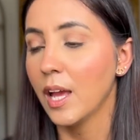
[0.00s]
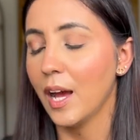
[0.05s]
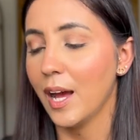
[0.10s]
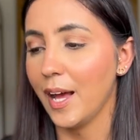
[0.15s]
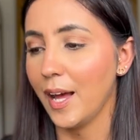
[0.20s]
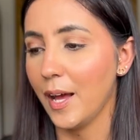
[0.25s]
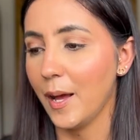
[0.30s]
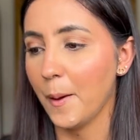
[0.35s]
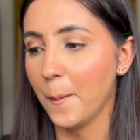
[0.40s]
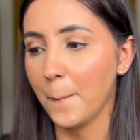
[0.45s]

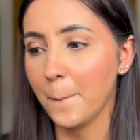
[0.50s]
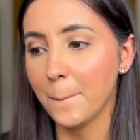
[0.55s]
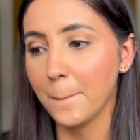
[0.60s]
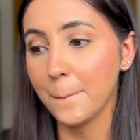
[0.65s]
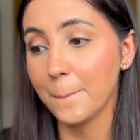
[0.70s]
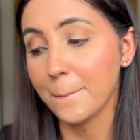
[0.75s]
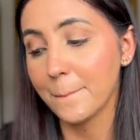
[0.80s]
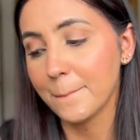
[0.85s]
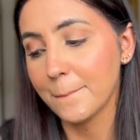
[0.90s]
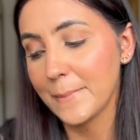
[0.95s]
um,
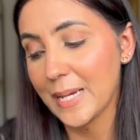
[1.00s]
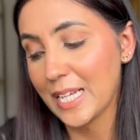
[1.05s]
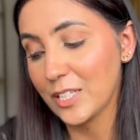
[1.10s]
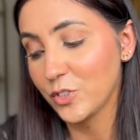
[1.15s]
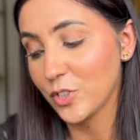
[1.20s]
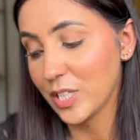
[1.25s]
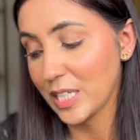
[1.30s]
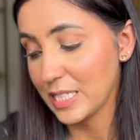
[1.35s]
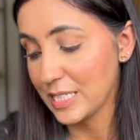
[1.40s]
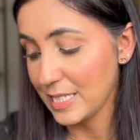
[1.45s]
as
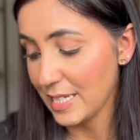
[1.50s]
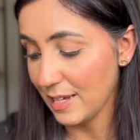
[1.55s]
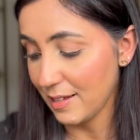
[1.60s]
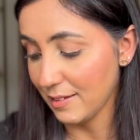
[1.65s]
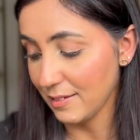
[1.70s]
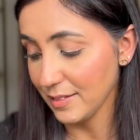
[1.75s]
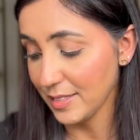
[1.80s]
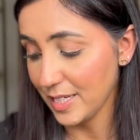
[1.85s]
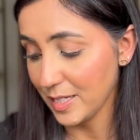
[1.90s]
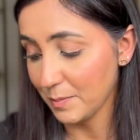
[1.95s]
you can
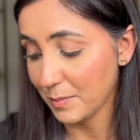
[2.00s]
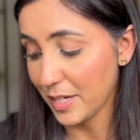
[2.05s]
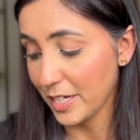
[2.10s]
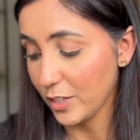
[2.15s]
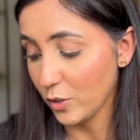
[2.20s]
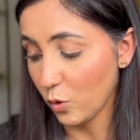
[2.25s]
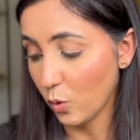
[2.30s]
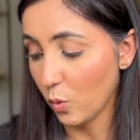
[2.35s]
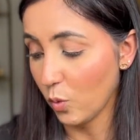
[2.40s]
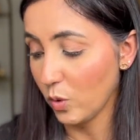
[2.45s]
tell that my
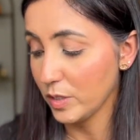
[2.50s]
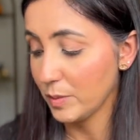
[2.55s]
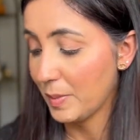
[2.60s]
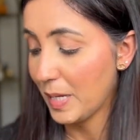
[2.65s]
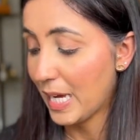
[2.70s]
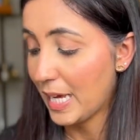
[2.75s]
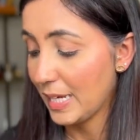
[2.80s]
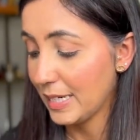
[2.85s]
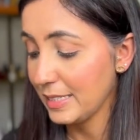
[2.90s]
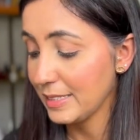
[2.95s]
old
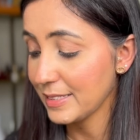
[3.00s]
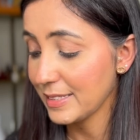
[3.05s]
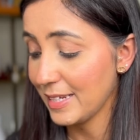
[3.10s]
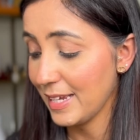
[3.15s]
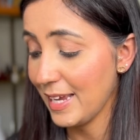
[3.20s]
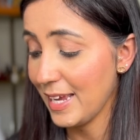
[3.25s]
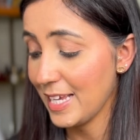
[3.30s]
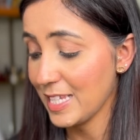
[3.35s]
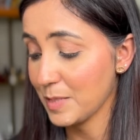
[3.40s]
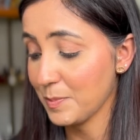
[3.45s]
palette
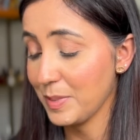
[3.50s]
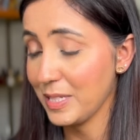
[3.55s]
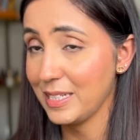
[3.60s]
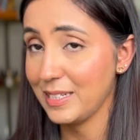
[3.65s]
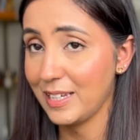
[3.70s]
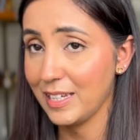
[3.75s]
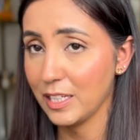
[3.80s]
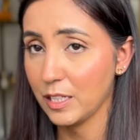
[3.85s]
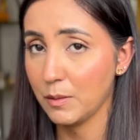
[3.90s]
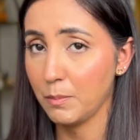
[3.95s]
has been
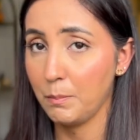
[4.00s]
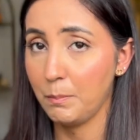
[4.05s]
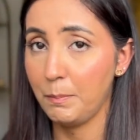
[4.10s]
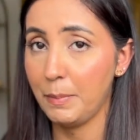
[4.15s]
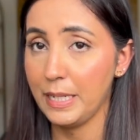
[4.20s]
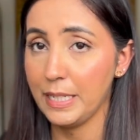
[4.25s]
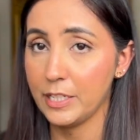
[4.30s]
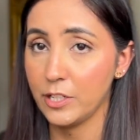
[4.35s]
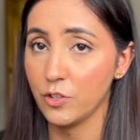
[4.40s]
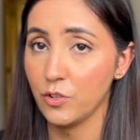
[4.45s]
like
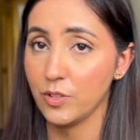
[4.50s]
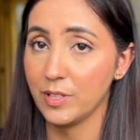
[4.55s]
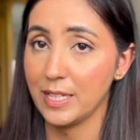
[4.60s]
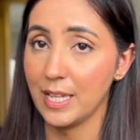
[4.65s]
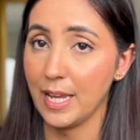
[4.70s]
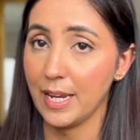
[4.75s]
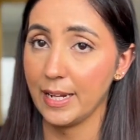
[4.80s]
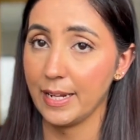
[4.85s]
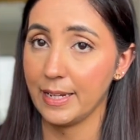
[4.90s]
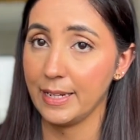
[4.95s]
beaten with
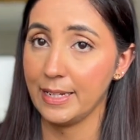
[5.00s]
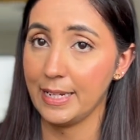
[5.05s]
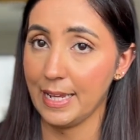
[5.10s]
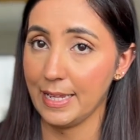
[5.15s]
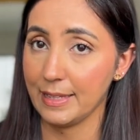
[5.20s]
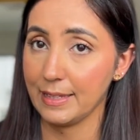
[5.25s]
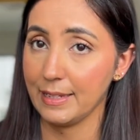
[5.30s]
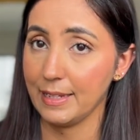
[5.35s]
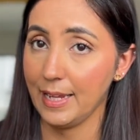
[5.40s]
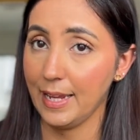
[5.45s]
that
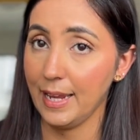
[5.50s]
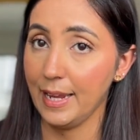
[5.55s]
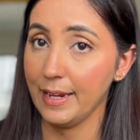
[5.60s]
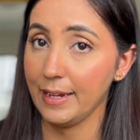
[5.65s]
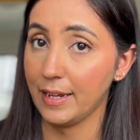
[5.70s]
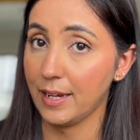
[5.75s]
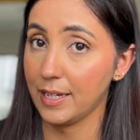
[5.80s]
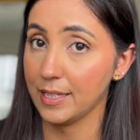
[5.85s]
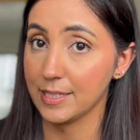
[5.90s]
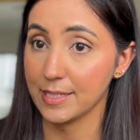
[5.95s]
death, and
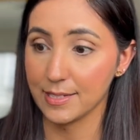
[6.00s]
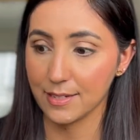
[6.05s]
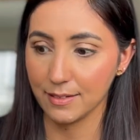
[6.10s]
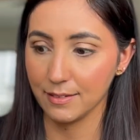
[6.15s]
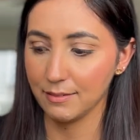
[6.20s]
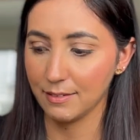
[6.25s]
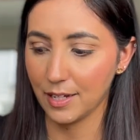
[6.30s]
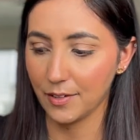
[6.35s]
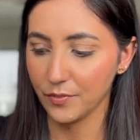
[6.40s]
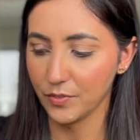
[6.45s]
I still
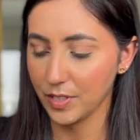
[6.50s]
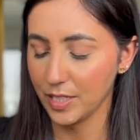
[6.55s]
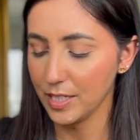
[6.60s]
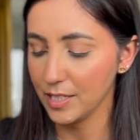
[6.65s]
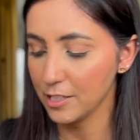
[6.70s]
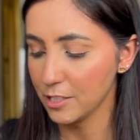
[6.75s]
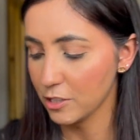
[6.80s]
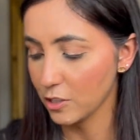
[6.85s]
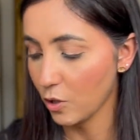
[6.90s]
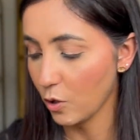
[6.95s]
love
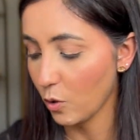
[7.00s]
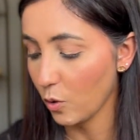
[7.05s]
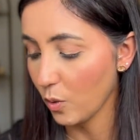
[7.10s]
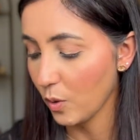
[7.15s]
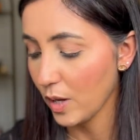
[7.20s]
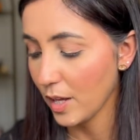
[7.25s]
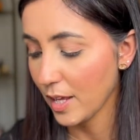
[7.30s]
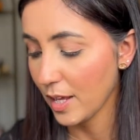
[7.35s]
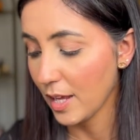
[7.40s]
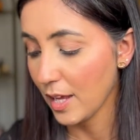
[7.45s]
this so
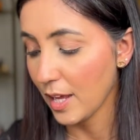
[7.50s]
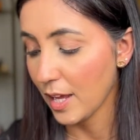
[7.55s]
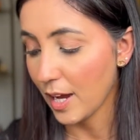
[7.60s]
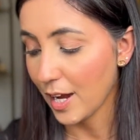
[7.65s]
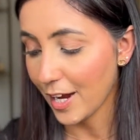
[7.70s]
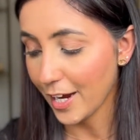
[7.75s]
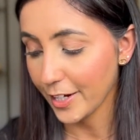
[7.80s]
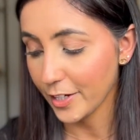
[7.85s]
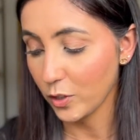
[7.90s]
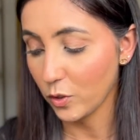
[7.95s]

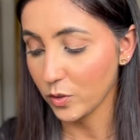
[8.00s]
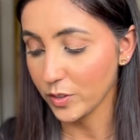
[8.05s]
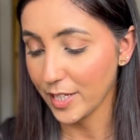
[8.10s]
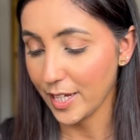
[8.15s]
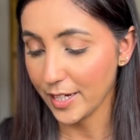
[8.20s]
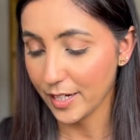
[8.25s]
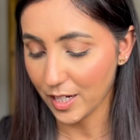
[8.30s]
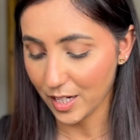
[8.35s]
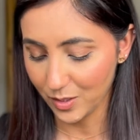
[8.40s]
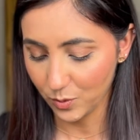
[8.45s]
I know
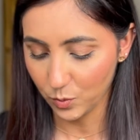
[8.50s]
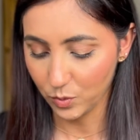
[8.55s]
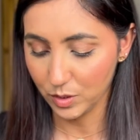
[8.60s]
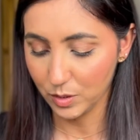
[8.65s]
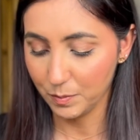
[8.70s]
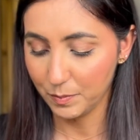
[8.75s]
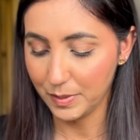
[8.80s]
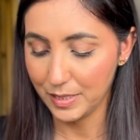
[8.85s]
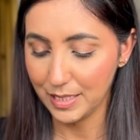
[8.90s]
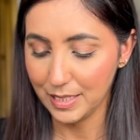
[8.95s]
that I will
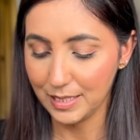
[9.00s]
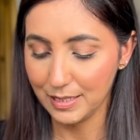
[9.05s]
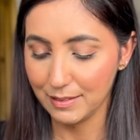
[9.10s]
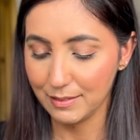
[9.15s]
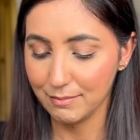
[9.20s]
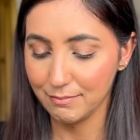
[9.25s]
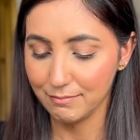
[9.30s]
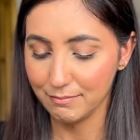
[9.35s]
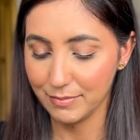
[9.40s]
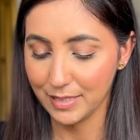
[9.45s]
be
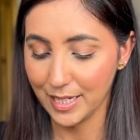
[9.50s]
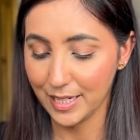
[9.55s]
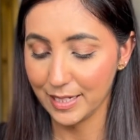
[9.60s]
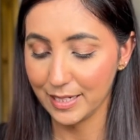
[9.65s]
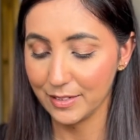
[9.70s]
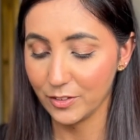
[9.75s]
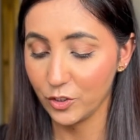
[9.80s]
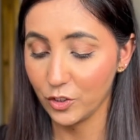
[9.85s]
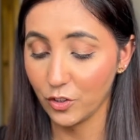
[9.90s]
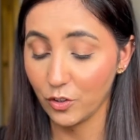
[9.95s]

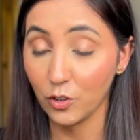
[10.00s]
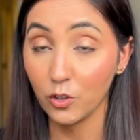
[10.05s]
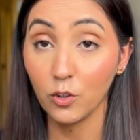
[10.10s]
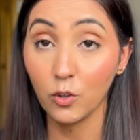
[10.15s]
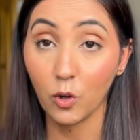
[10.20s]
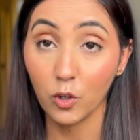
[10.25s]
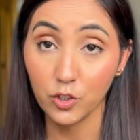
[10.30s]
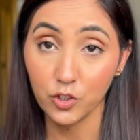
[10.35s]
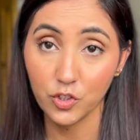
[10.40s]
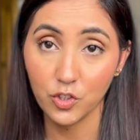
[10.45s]
getting you know
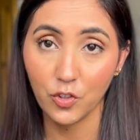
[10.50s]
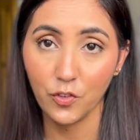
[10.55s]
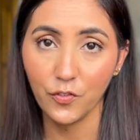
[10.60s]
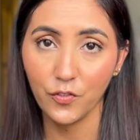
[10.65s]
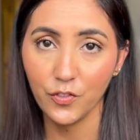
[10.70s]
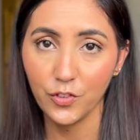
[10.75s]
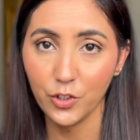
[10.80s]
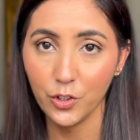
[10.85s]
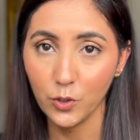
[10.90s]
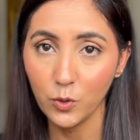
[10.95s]
lots of
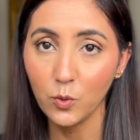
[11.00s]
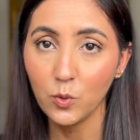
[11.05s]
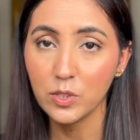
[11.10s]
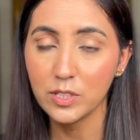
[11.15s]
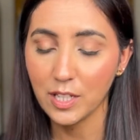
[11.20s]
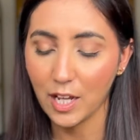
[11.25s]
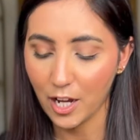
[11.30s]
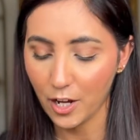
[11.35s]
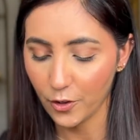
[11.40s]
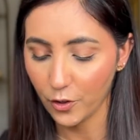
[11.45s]
use
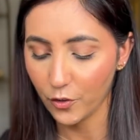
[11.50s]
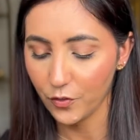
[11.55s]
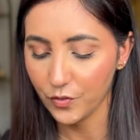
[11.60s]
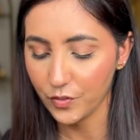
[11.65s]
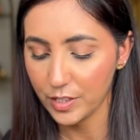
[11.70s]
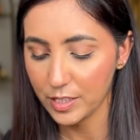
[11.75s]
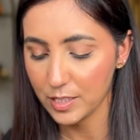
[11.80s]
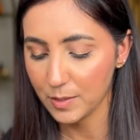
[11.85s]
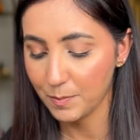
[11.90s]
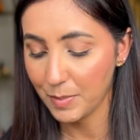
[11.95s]
out of
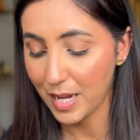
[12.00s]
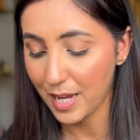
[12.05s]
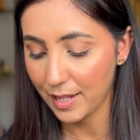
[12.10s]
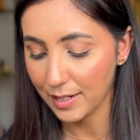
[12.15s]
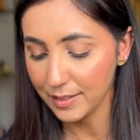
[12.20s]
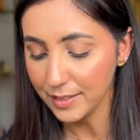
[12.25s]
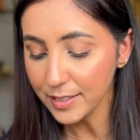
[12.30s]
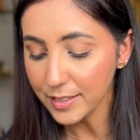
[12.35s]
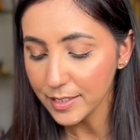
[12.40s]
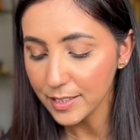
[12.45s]
this
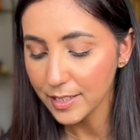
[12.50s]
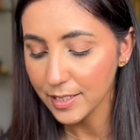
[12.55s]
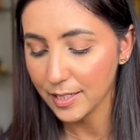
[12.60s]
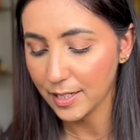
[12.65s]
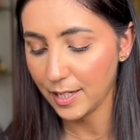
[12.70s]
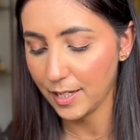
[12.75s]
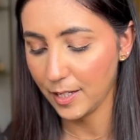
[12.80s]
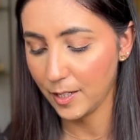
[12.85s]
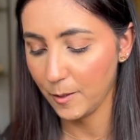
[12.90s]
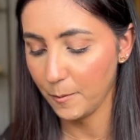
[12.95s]
palette
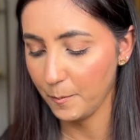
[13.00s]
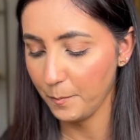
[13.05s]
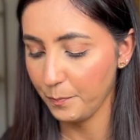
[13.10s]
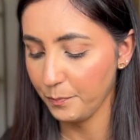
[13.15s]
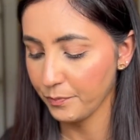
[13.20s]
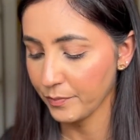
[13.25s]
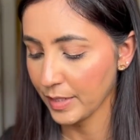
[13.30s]
um,